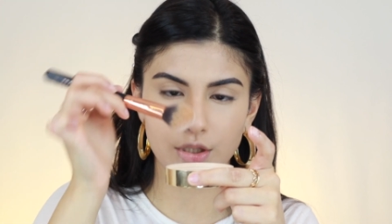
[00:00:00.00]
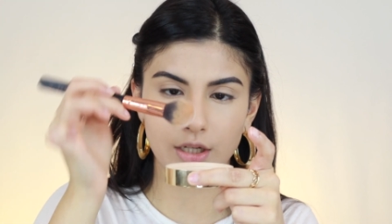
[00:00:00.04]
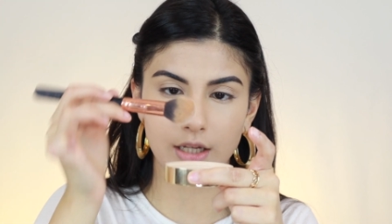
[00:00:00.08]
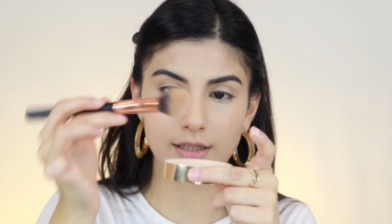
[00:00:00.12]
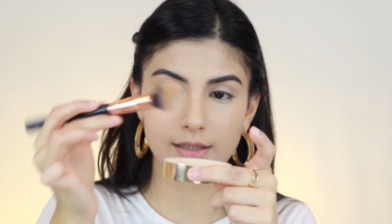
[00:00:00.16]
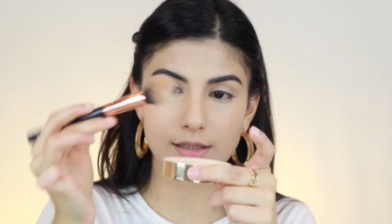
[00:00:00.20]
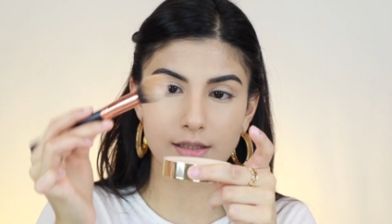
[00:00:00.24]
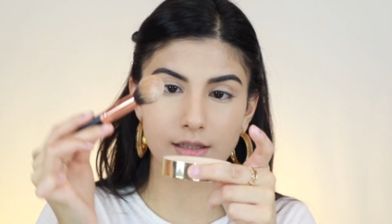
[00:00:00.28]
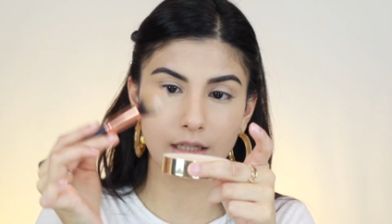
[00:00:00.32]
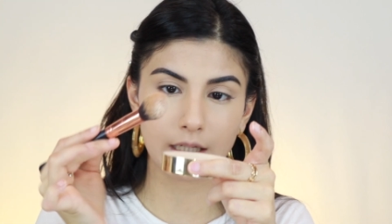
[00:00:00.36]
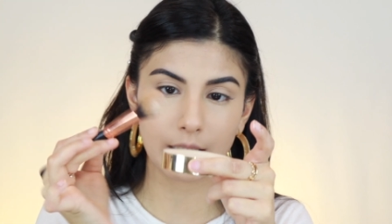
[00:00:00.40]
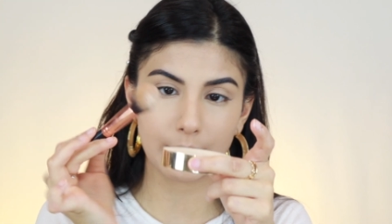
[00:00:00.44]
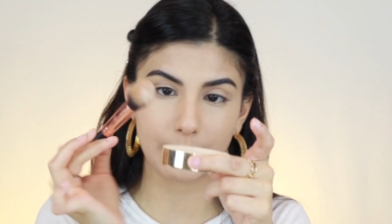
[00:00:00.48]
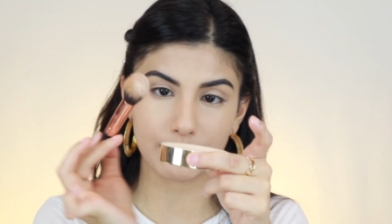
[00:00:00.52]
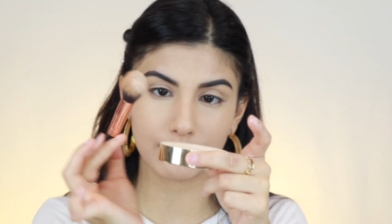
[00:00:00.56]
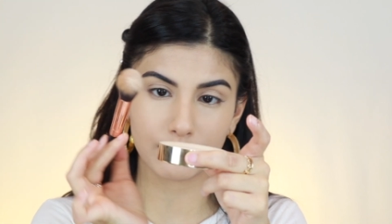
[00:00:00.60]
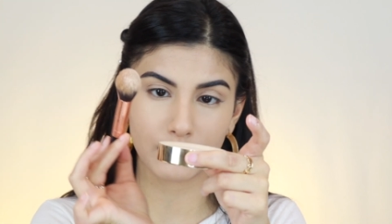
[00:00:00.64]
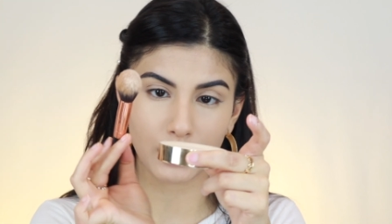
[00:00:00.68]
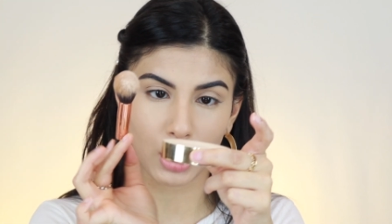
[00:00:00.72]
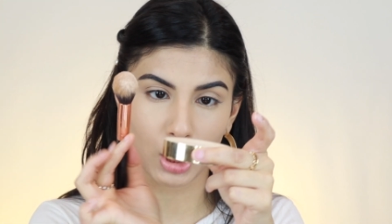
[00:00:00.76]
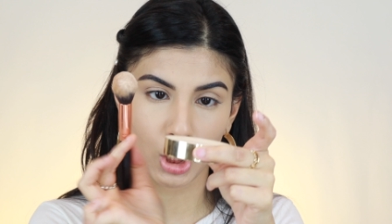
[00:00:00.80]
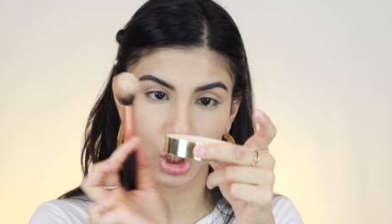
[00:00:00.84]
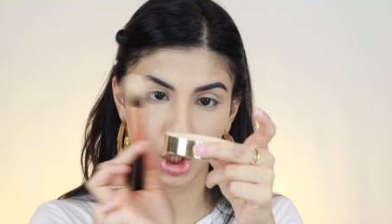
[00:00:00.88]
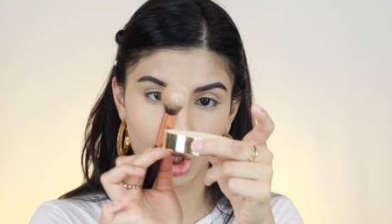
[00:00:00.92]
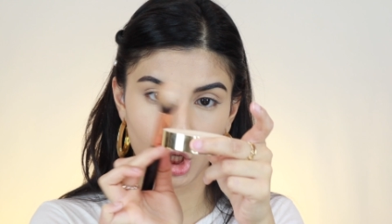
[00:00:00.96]
not some,
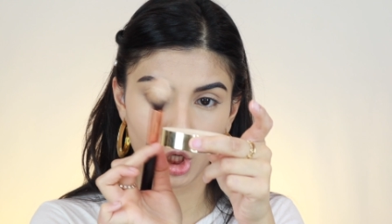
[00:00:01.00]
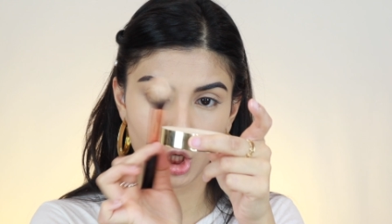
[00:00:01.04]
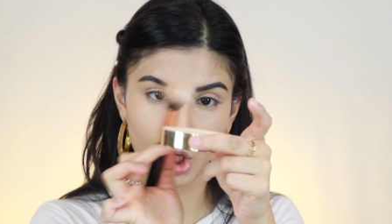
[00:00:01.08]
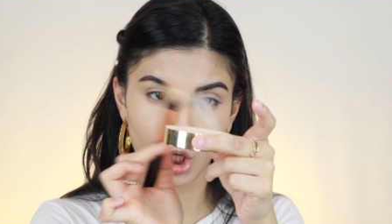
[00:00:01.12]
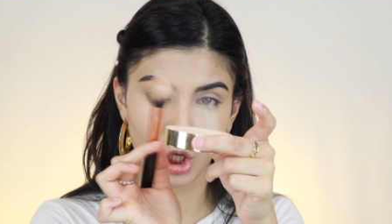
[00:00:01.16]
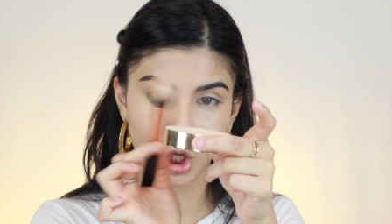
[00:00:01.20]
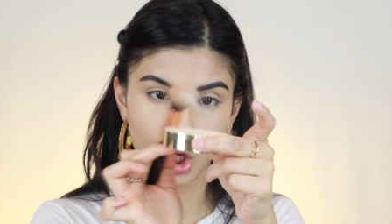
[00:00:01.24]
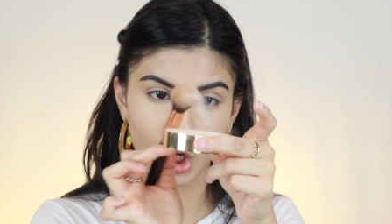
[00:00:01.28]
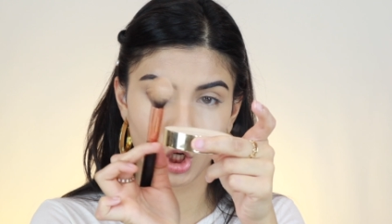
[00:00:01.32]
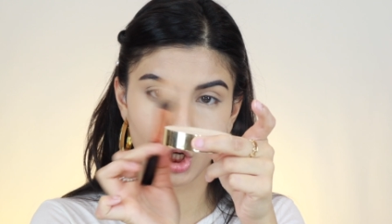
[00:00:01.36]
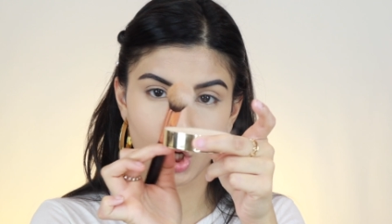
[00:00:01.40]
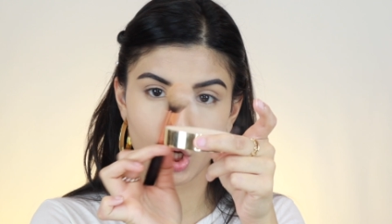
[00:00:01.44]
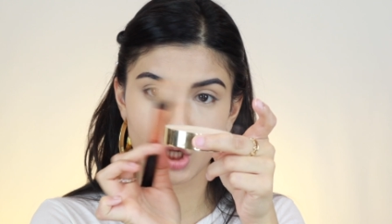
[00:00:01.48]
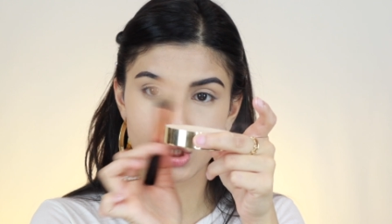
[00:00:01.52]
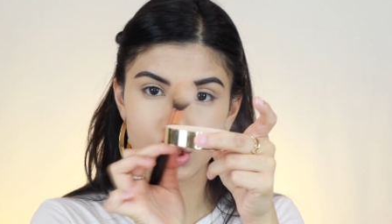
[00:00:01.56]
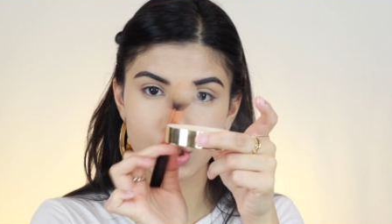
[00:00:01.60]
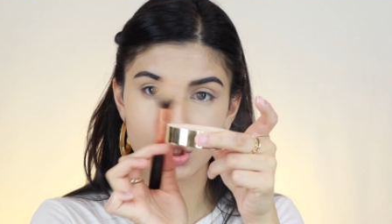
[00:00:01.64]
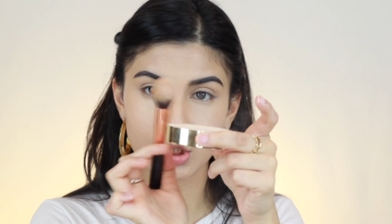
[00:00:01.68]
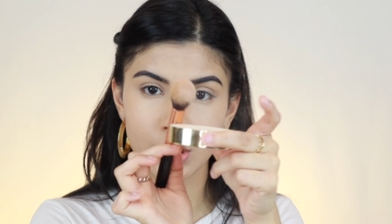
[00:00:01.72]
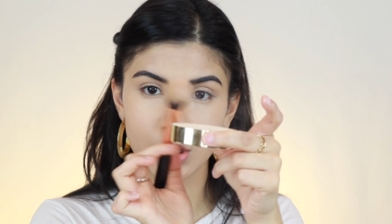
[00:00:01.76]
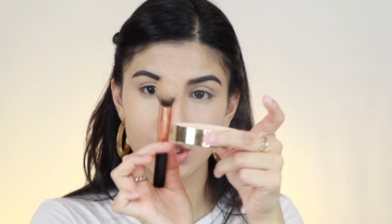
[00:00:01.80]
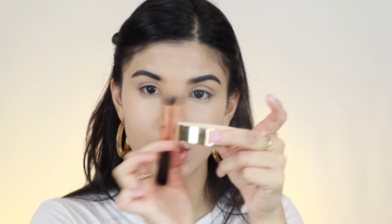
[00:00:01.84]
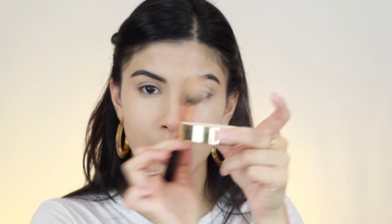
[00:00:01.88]
a lot.